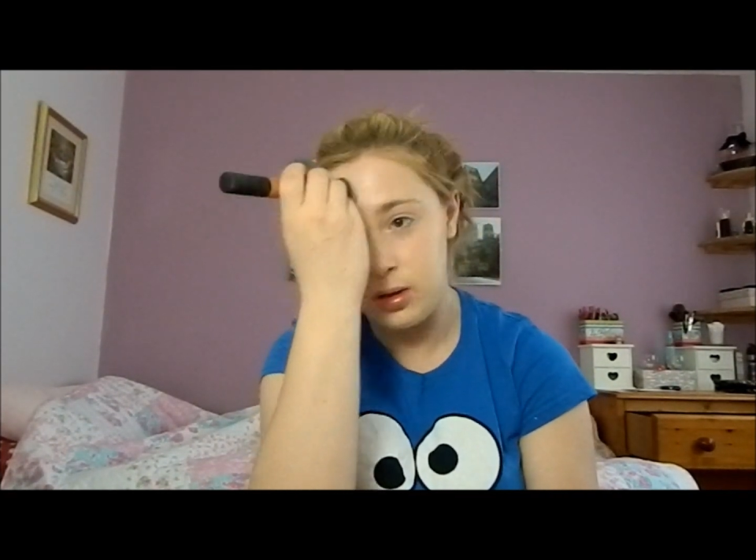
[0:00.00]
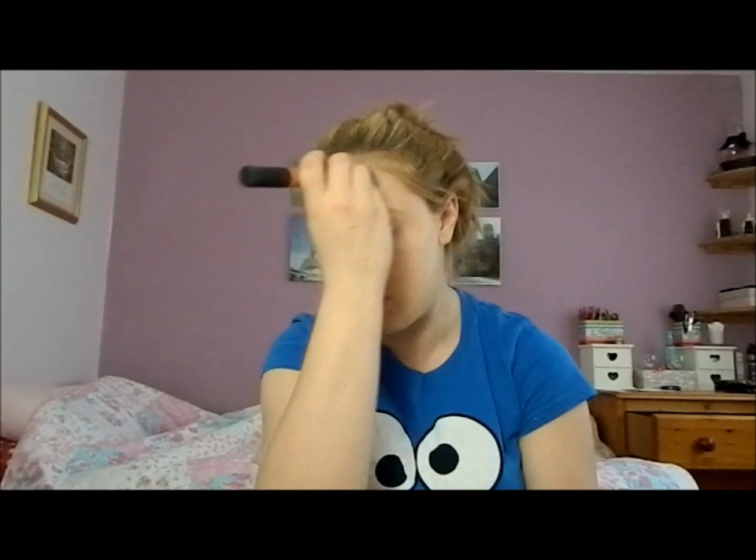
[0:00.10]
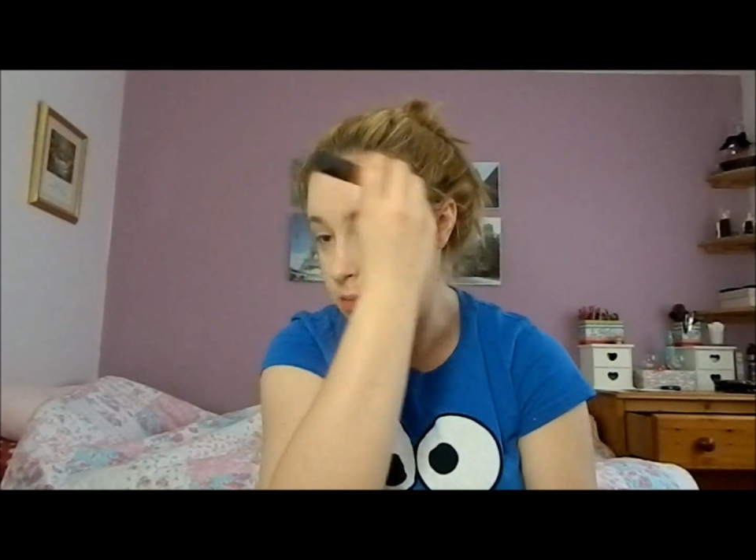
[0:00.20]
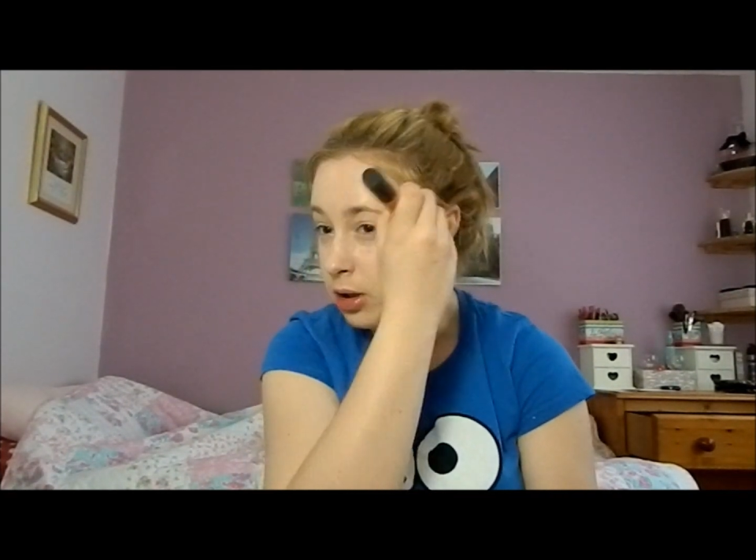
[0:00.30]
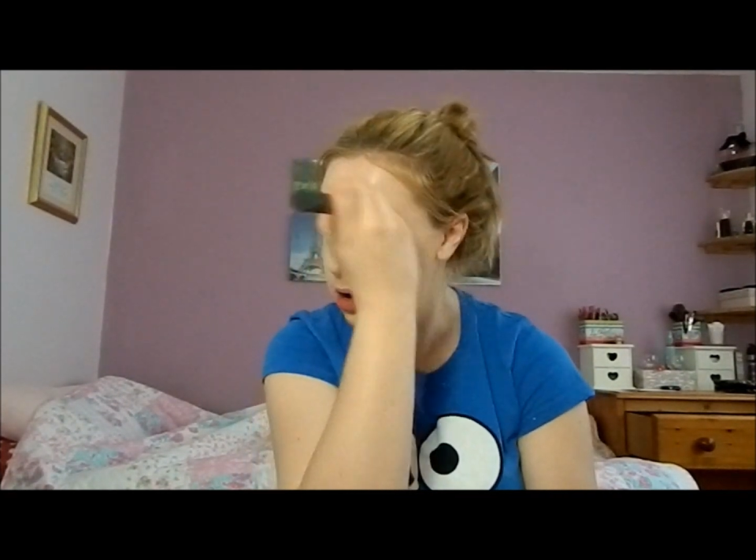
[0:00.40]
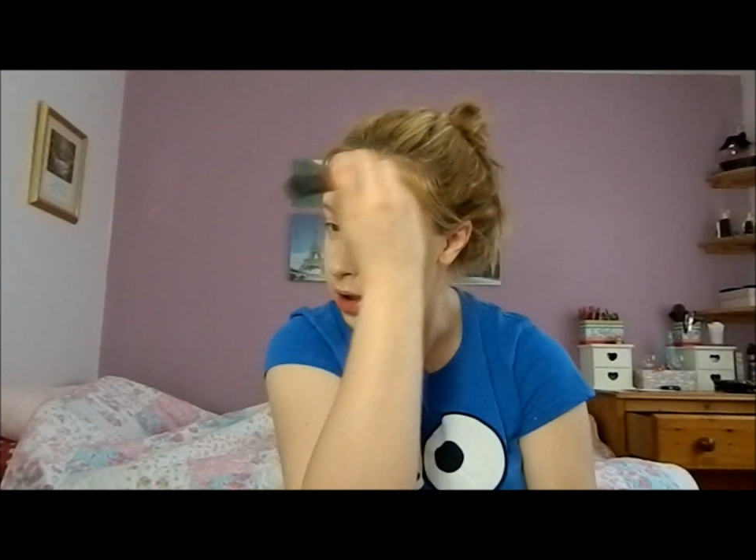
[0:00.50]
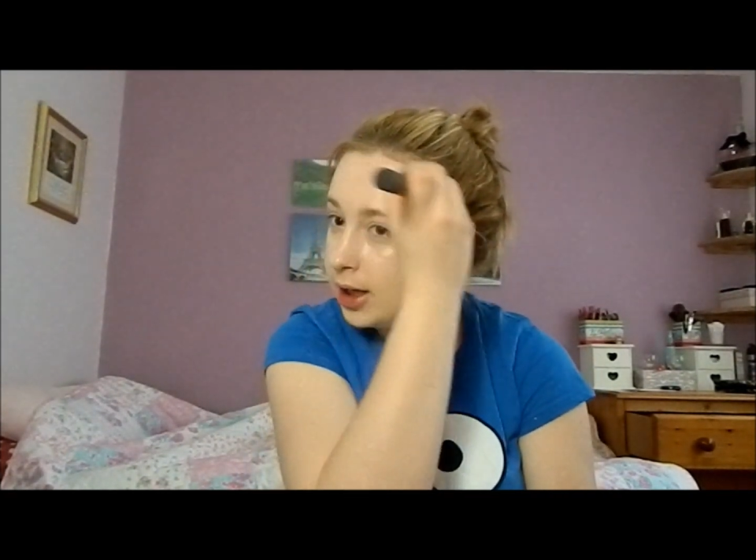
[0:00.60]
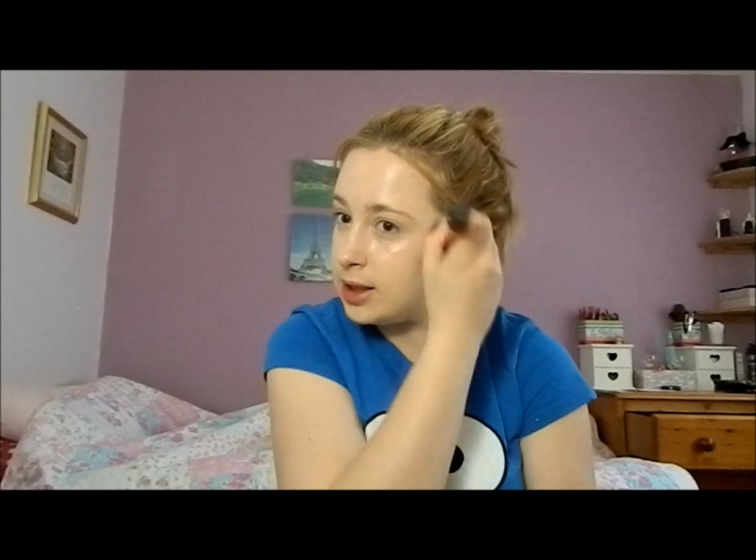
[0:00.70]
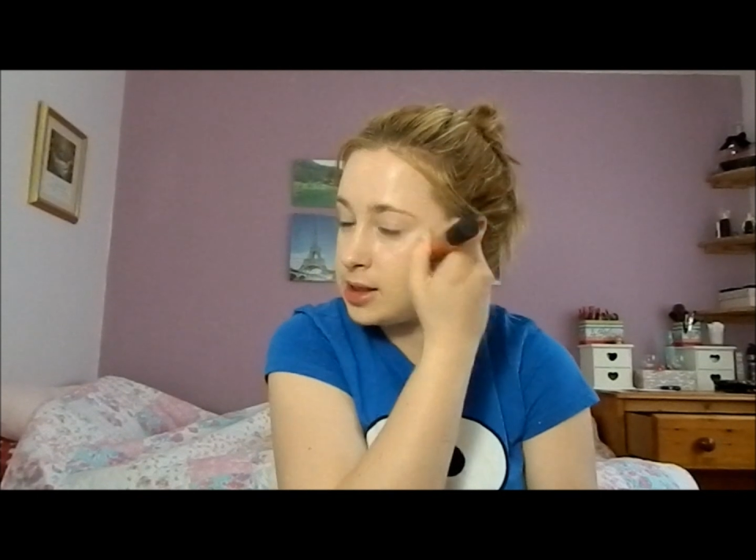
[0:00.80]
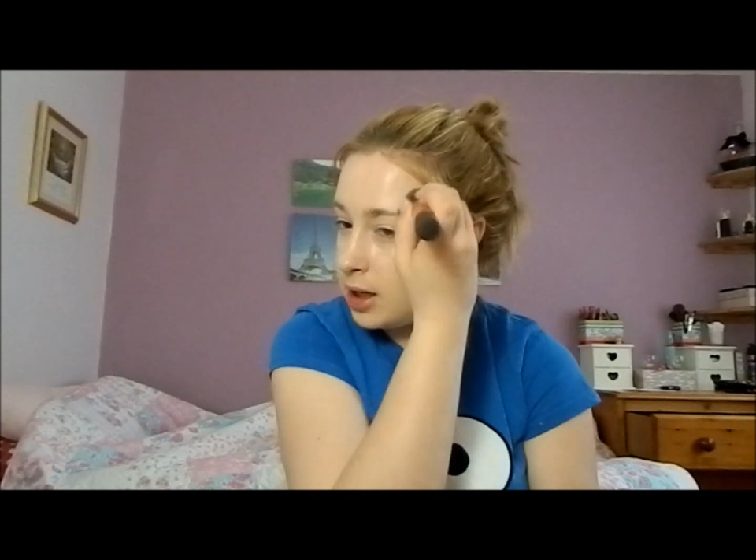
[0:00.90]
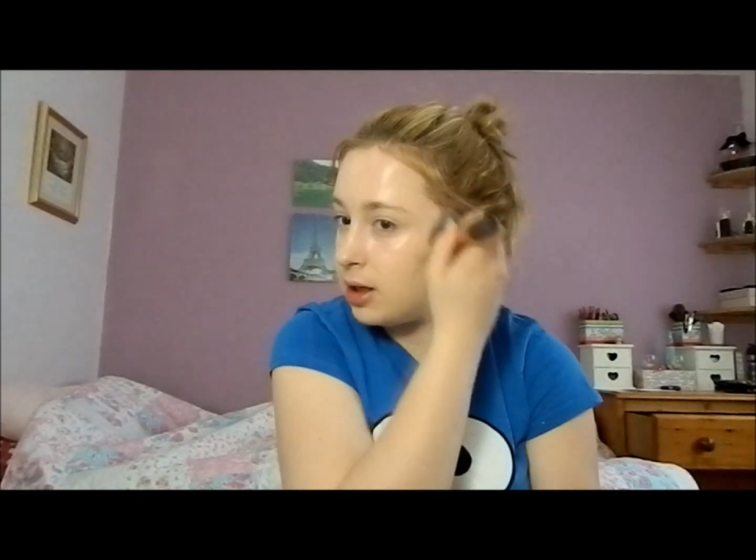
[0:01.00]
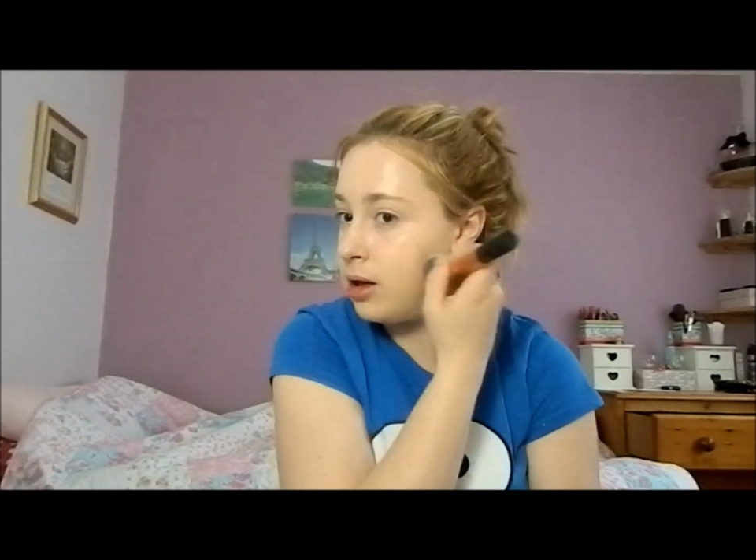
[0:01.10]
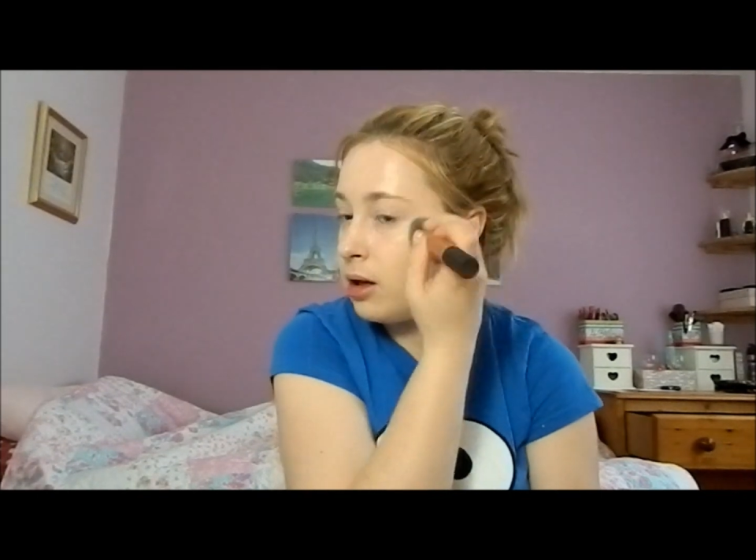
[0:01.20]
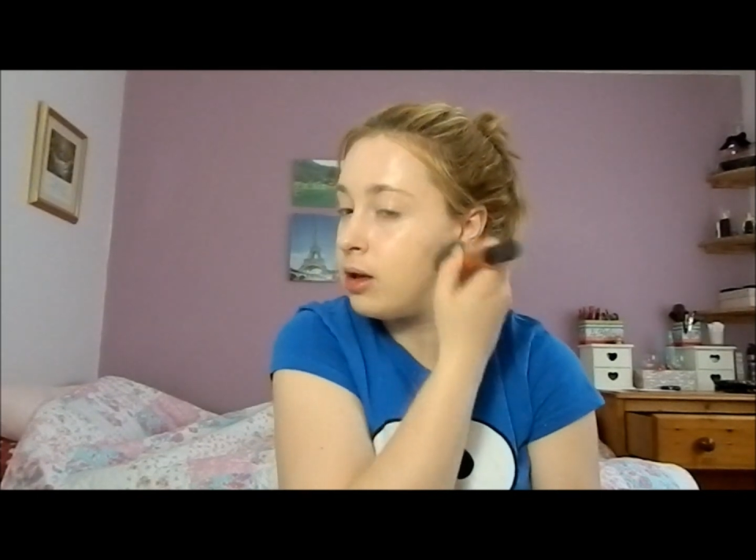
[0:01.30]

so much nicer